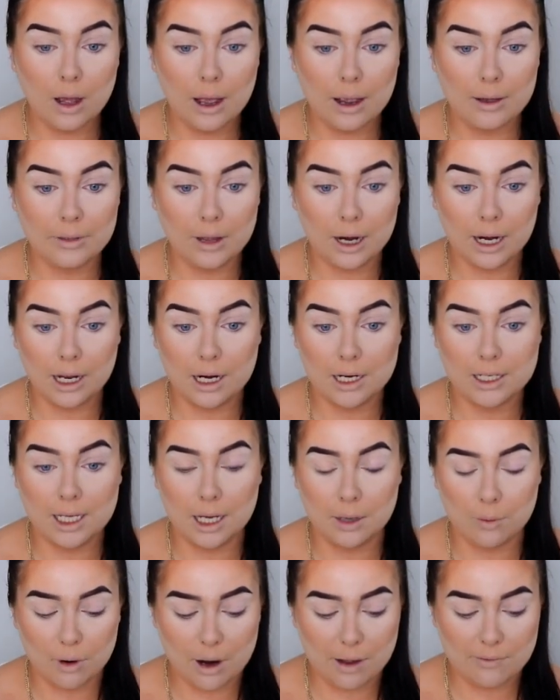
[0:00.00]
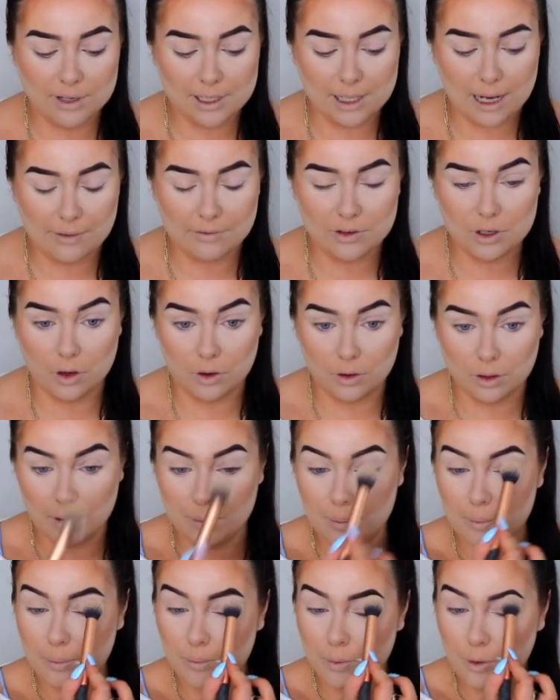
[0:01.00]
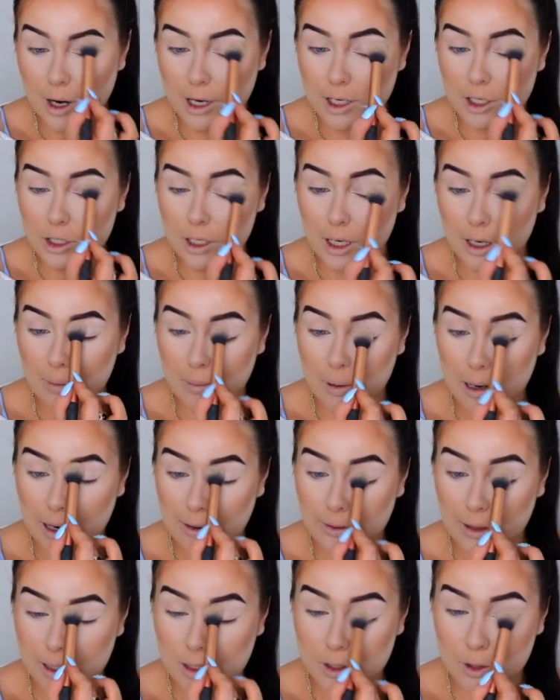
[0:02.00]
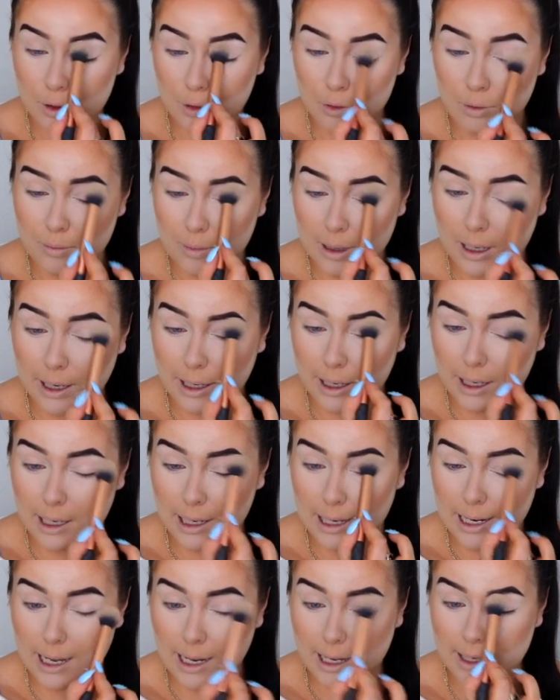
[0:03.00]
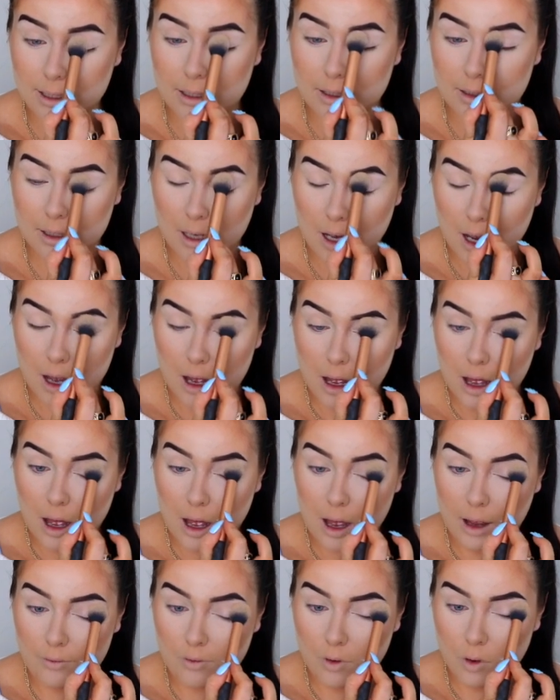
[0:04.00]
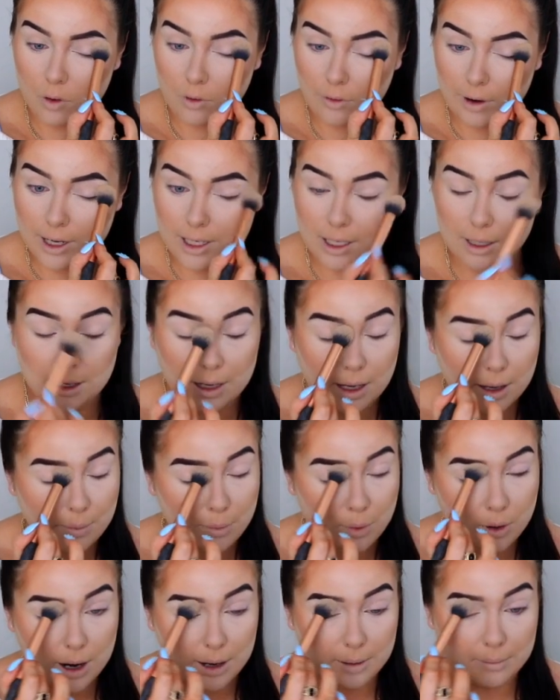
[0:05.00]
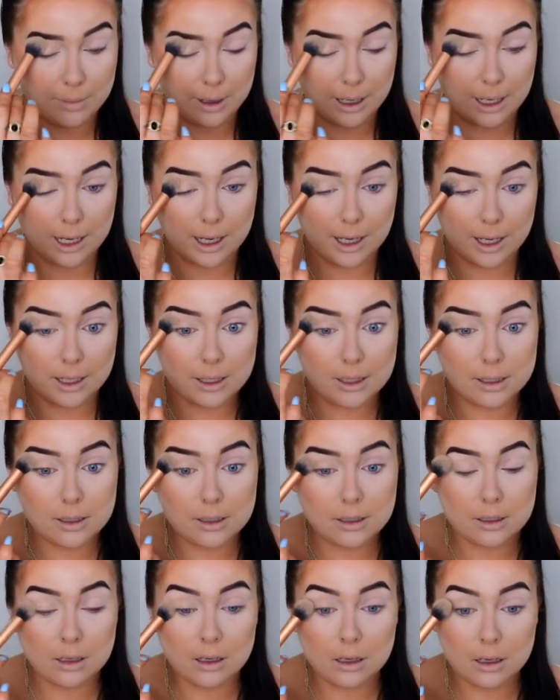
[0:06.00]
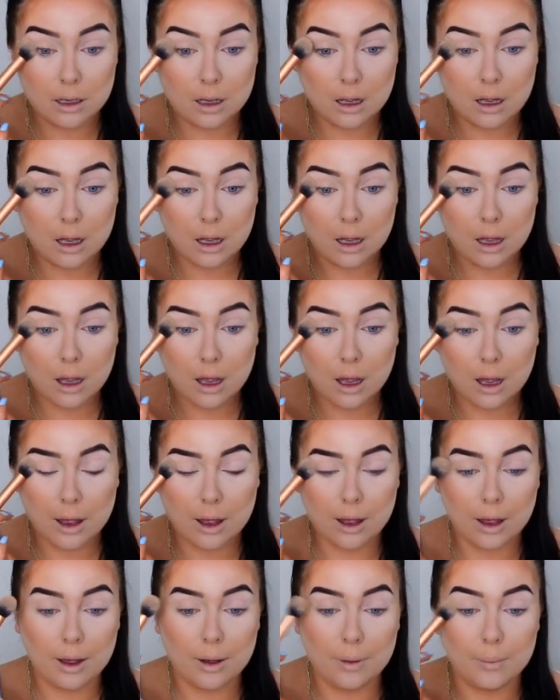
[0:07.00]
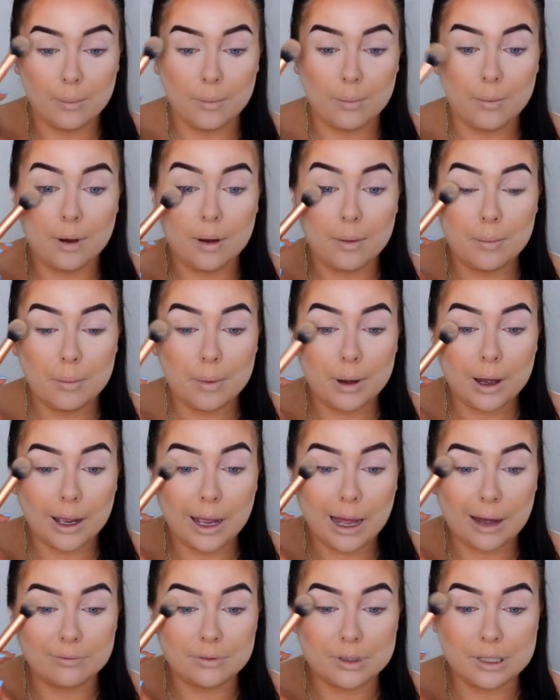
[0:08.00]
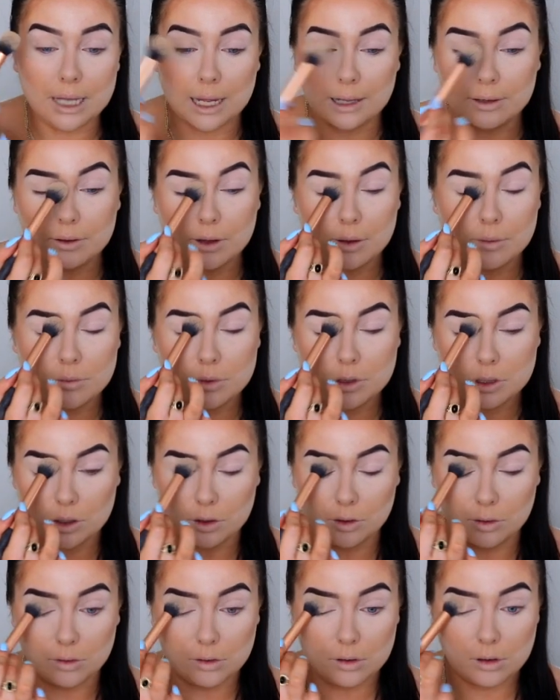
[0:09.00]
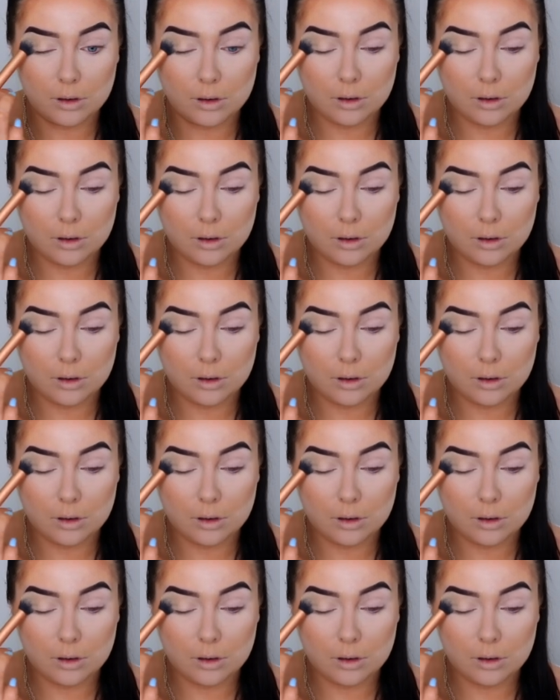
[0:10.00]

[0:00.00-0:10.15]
And then I'm going to take whatever's left on the brush and apply that to my lids. I've already primed my lids, but I haven't set them, so